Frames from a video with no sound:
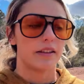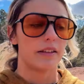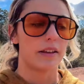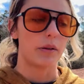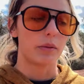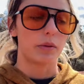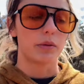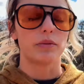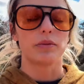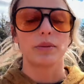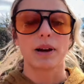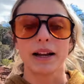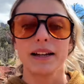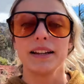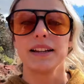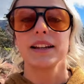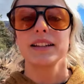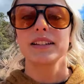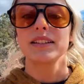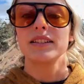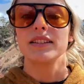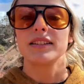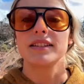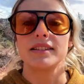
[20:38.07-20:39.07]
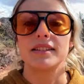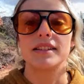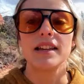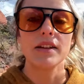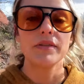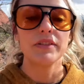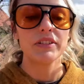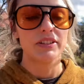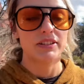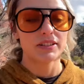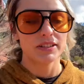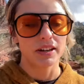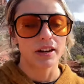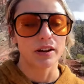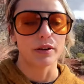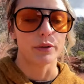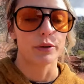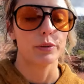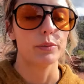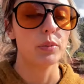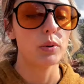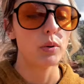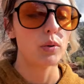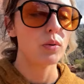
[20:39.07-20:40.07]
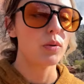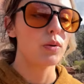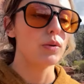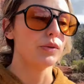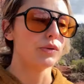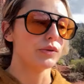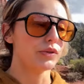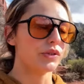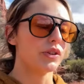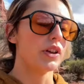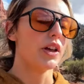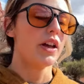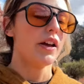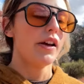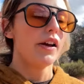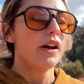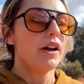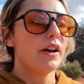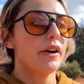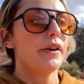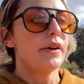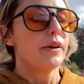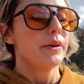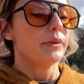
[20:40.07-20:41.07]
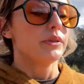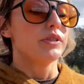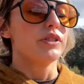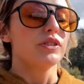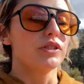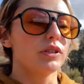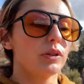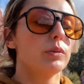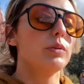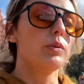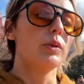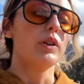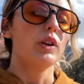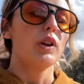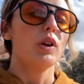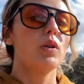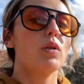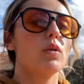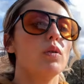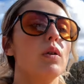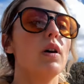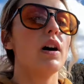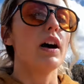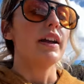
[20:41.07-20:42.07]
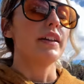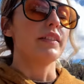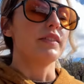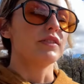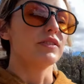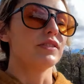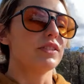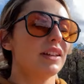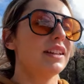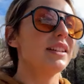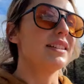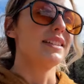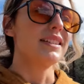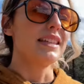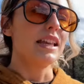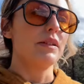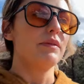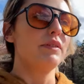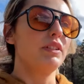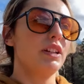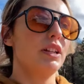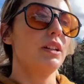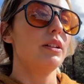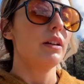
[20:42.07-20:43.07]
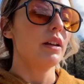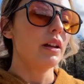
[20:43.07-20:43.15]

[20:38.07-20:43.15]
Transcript: that we're right next to seven sacred pools which is a really cool hike. There's like seven